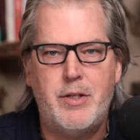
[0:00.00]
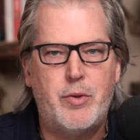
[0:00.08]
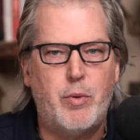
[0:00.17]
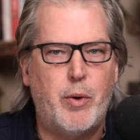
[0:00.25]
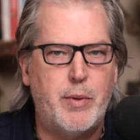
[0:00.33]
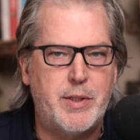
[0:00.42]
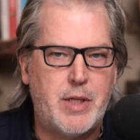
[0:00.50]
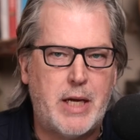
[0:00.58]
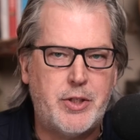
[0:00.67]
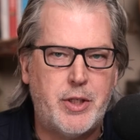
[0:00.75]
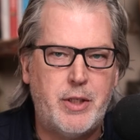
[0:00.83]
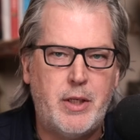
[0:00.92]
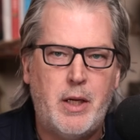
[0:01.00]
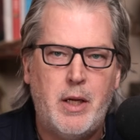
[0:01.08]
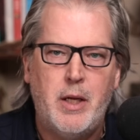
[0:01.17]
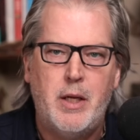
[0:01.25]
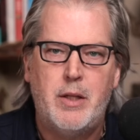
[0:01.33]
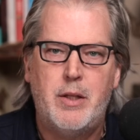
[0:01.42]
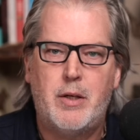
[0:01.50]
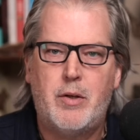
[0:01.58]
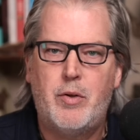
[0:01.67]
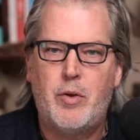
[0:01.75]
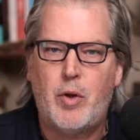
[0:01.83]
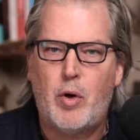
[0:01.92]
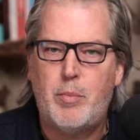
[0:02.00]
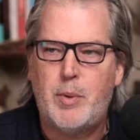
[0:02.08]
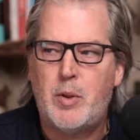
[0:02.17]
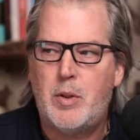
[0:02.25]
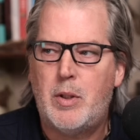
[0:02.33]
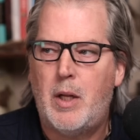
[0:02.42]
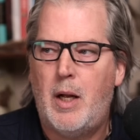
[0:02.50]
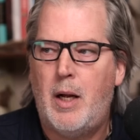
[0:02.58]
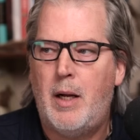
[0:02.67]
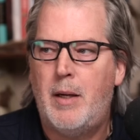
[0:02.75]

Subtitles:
into a recession, the global